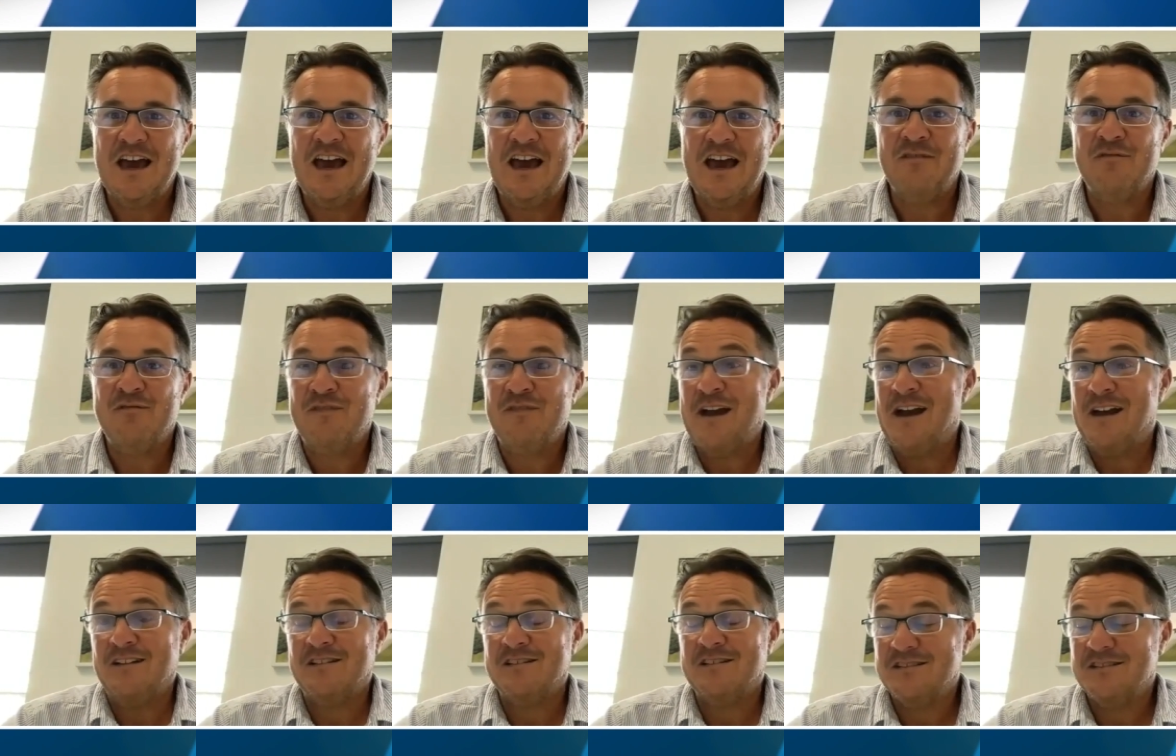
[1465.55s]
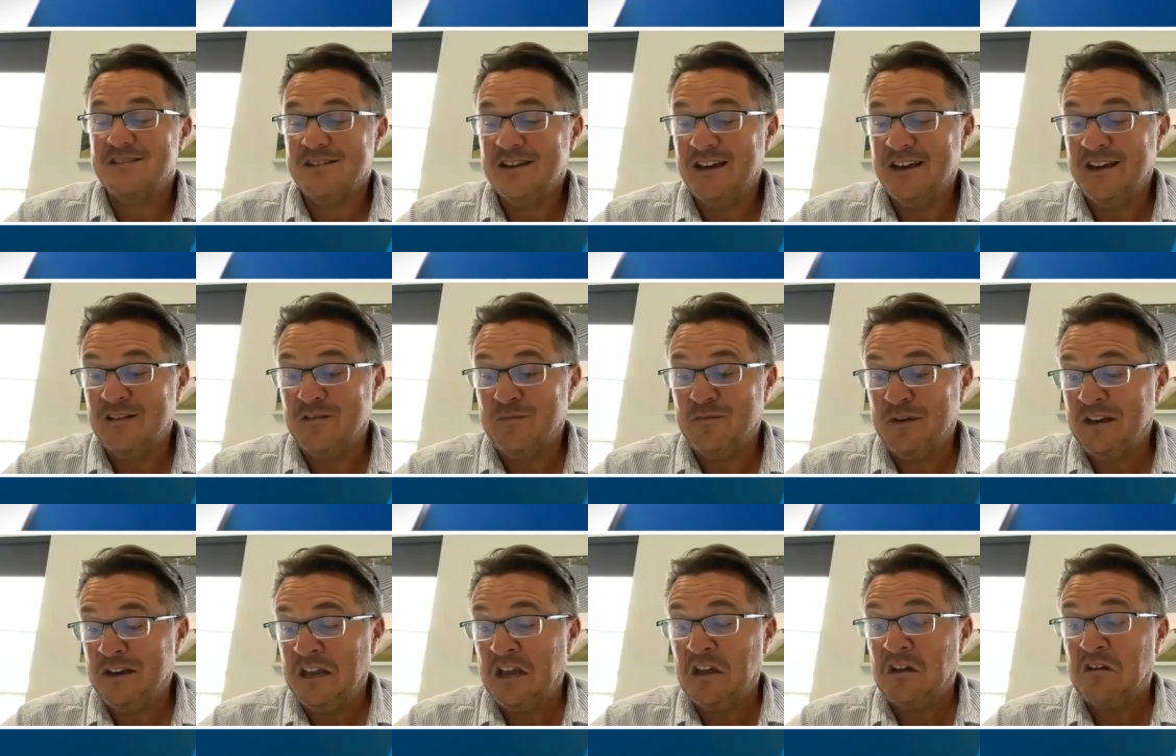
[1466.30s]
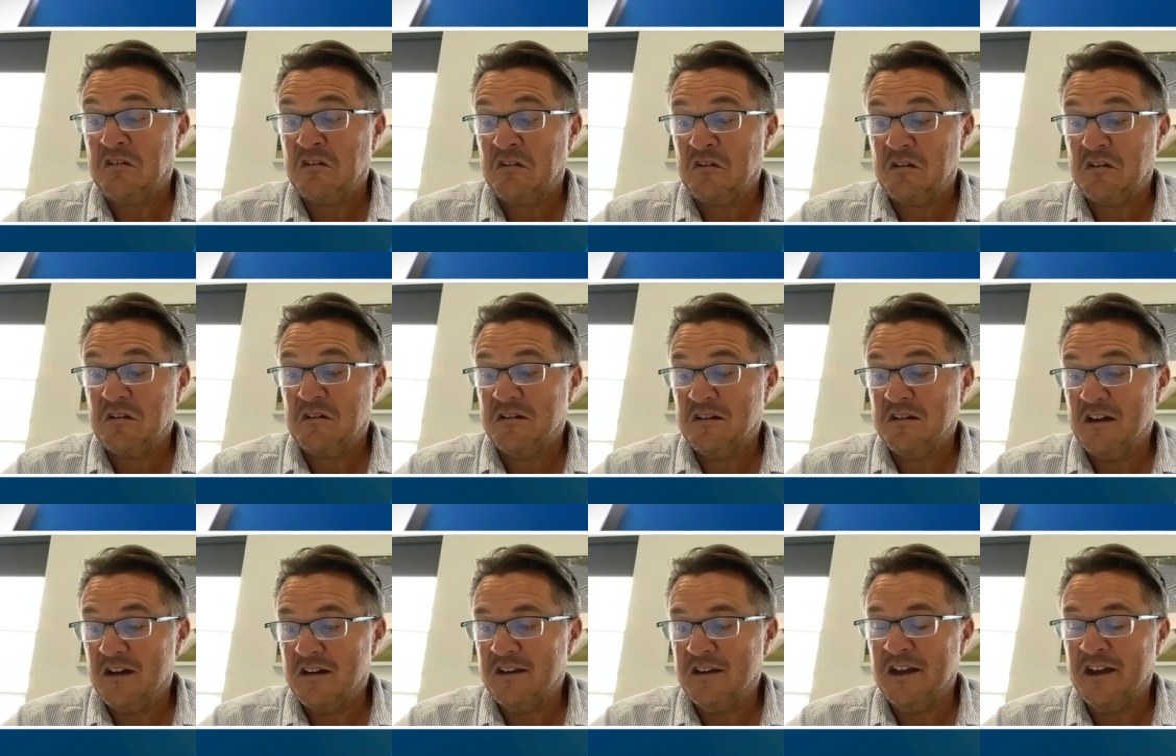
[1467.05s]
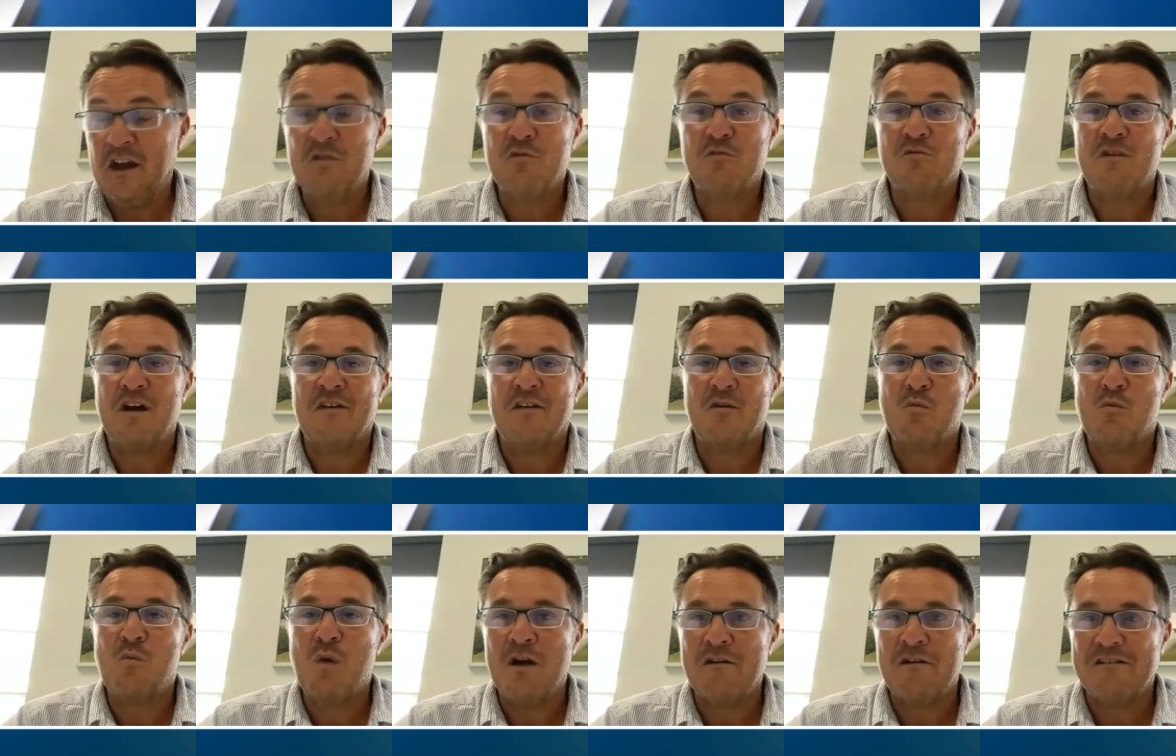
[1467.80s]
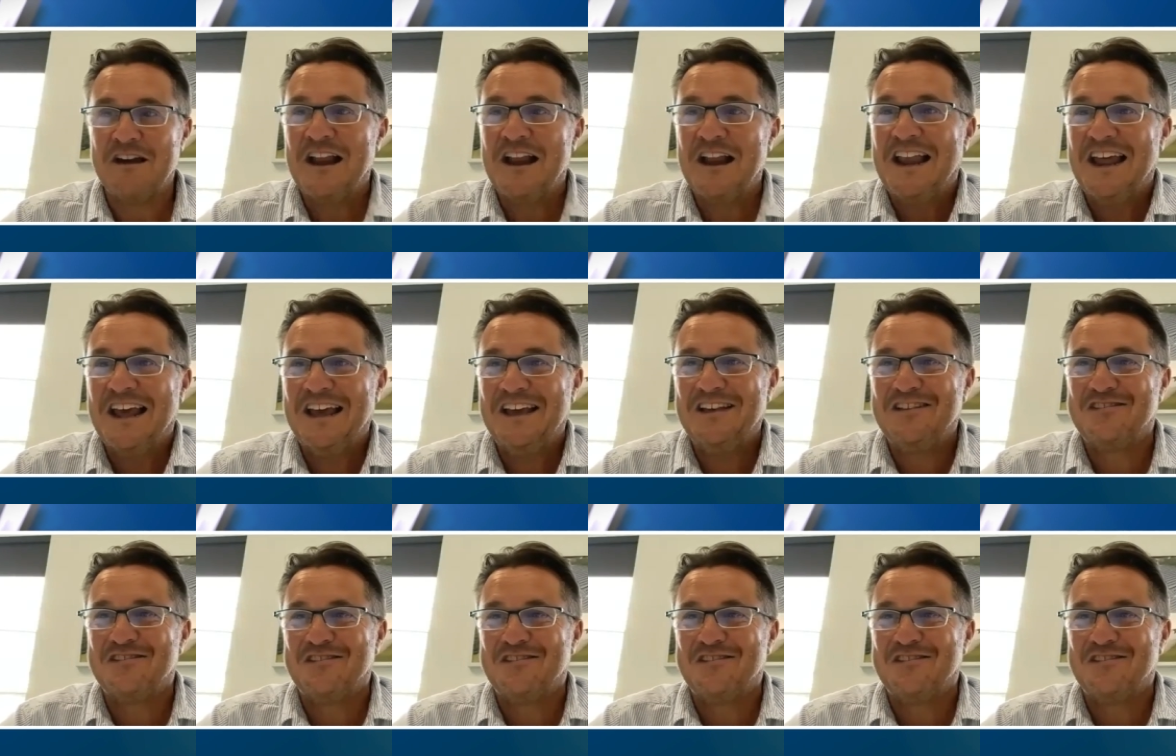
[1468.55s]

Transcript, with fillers: In fact, it's been you know rather worryingly